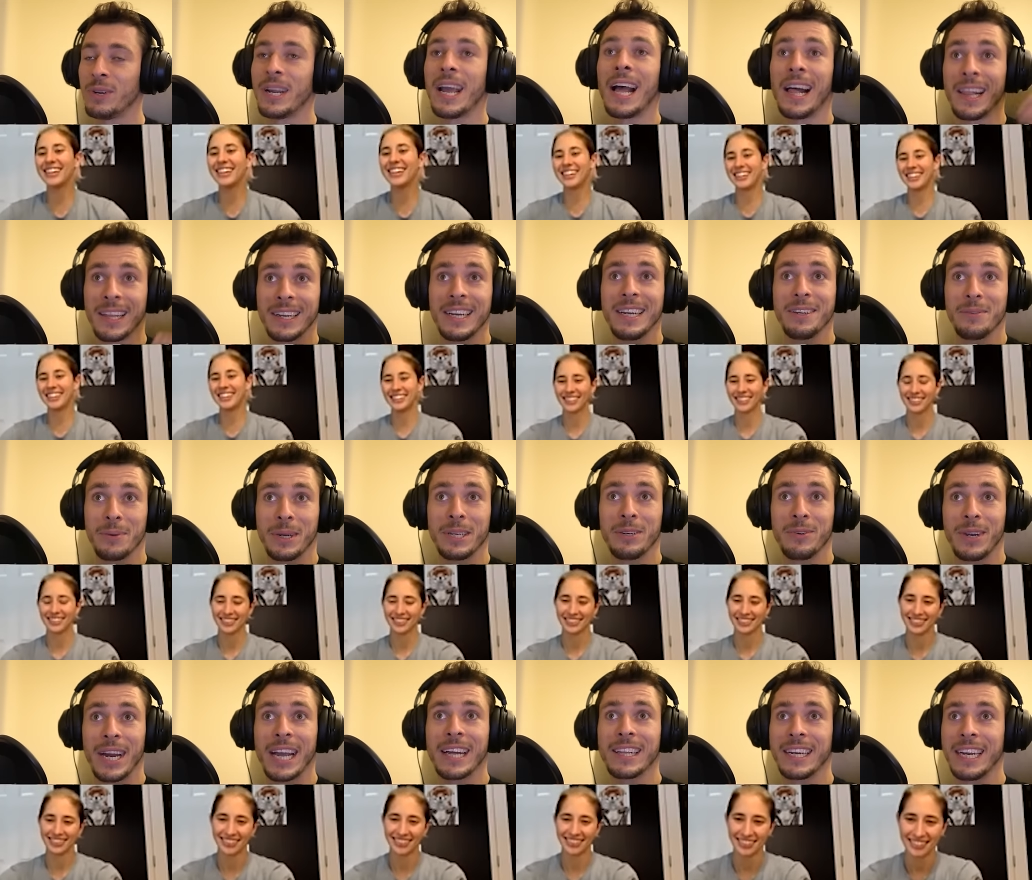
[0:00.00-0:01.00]
Speaker 1: reality when
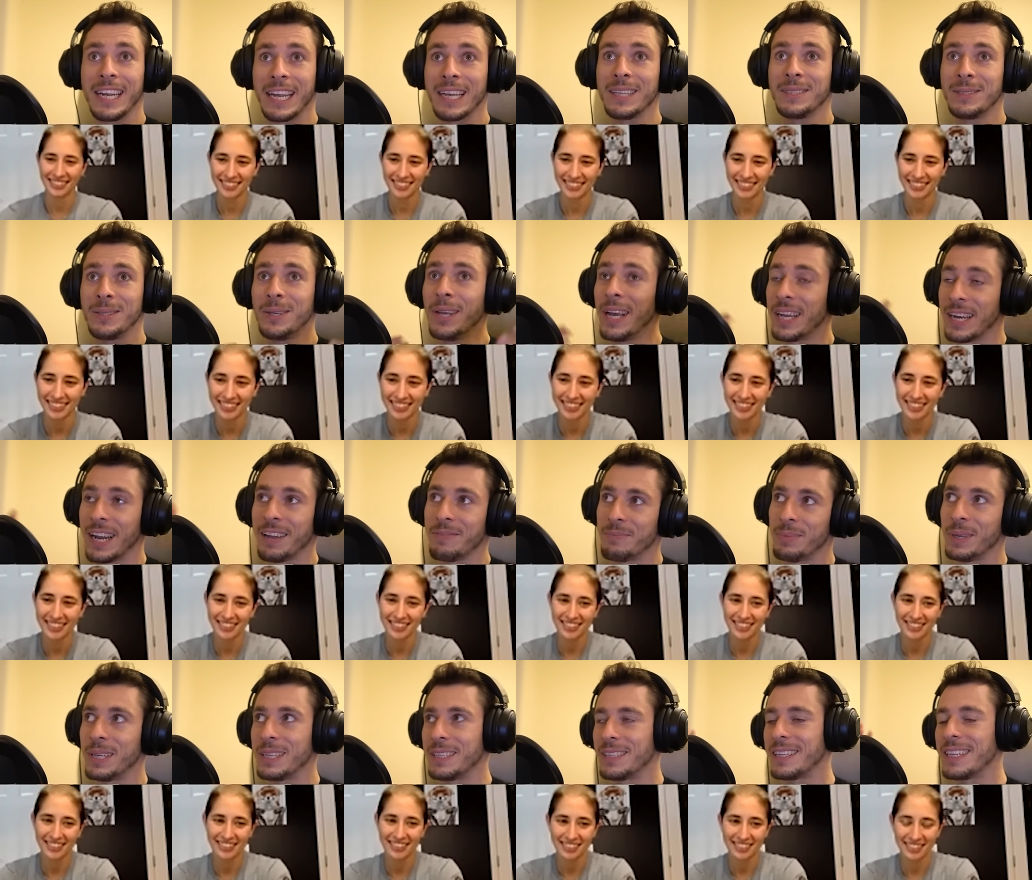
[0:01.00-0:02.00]
reality hits you, and I've
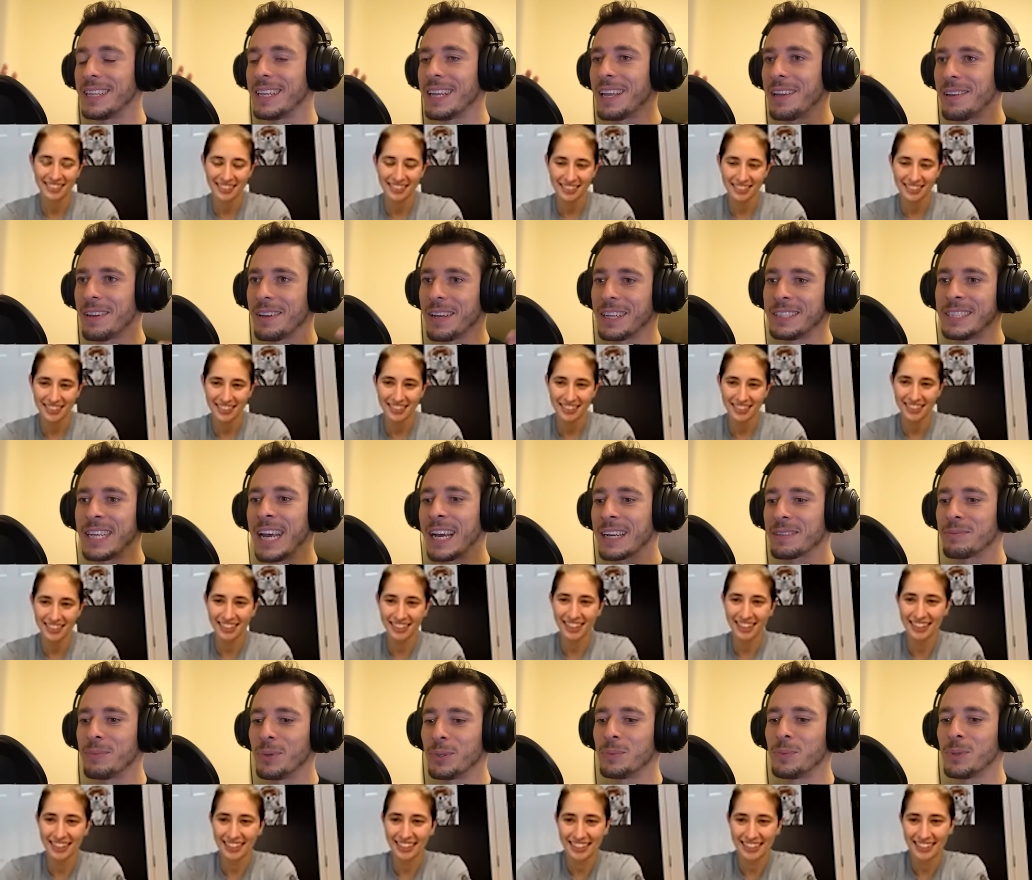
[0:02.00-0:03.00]
been uh,
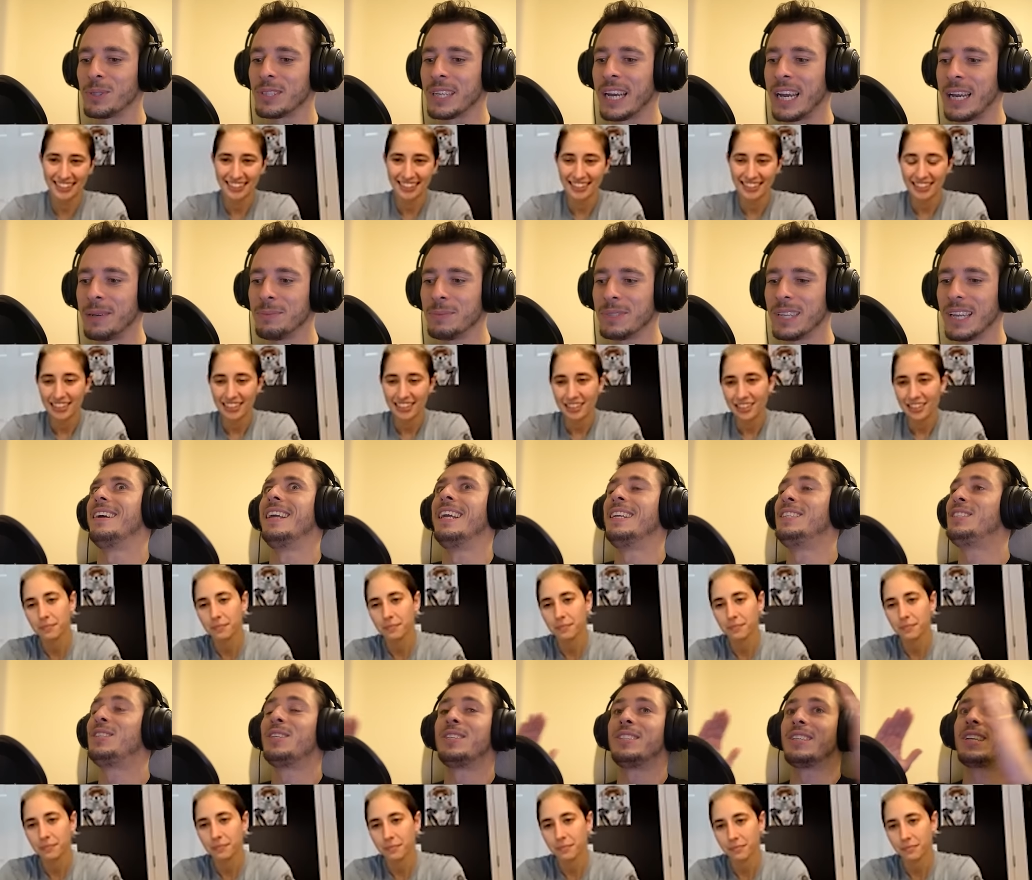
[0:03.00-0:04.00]
attacked multiple times,
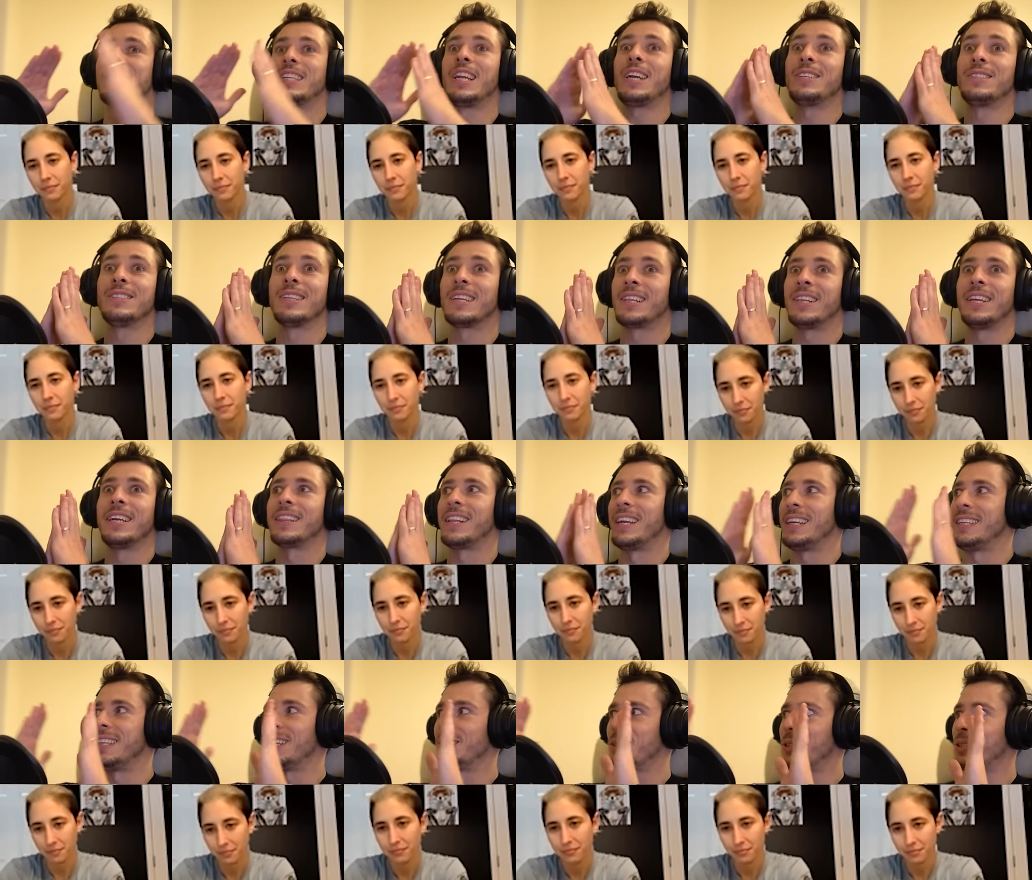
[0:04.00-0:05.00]
it just doesn't click.
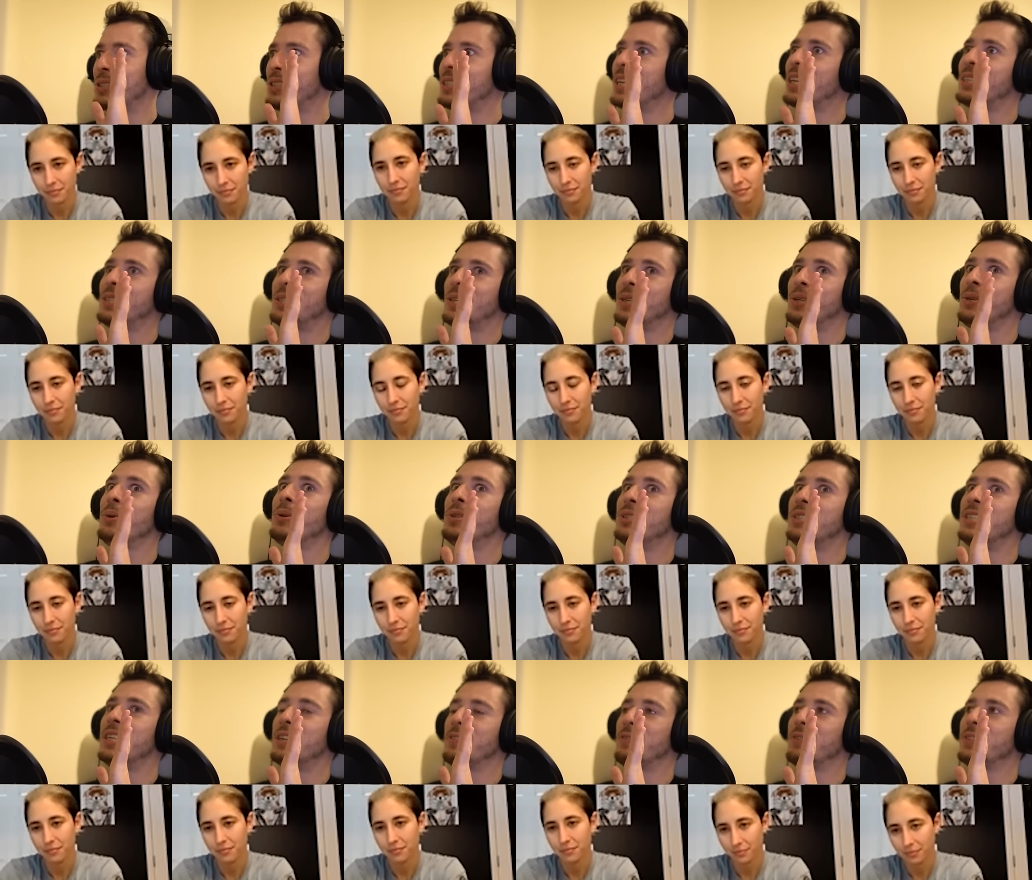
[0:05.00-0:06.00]
Like there's such a
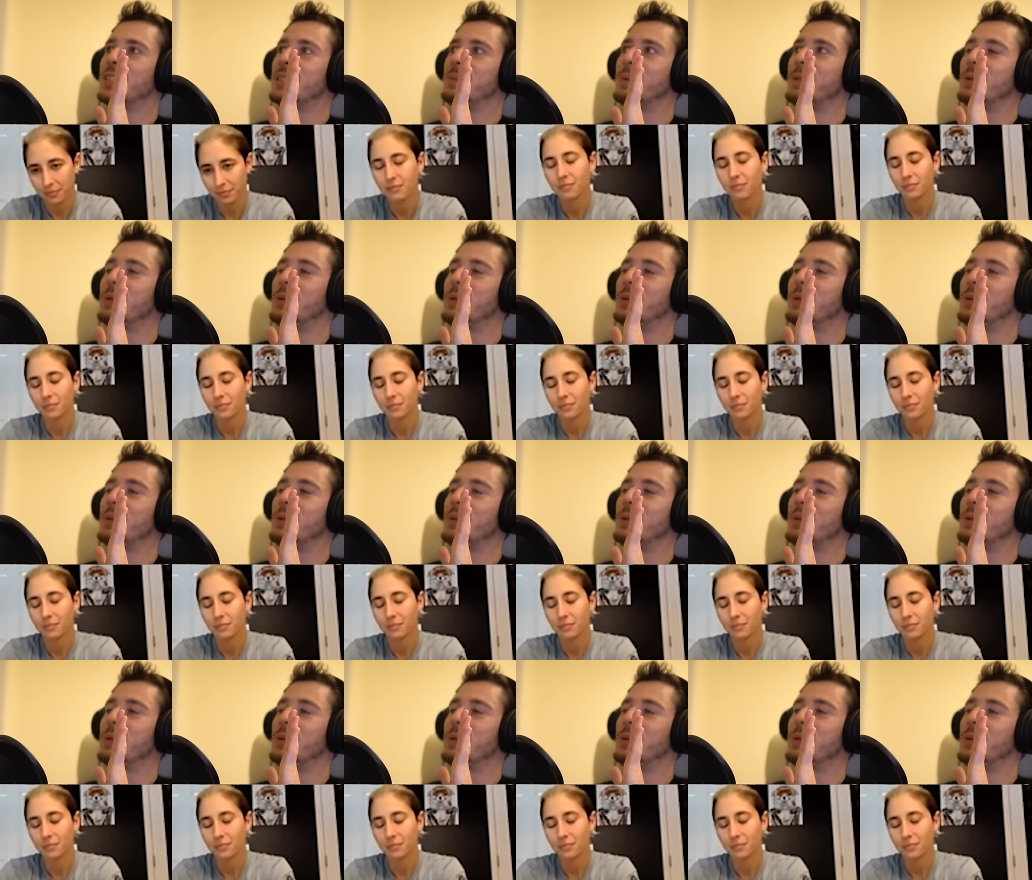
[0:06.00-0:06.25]
huge difference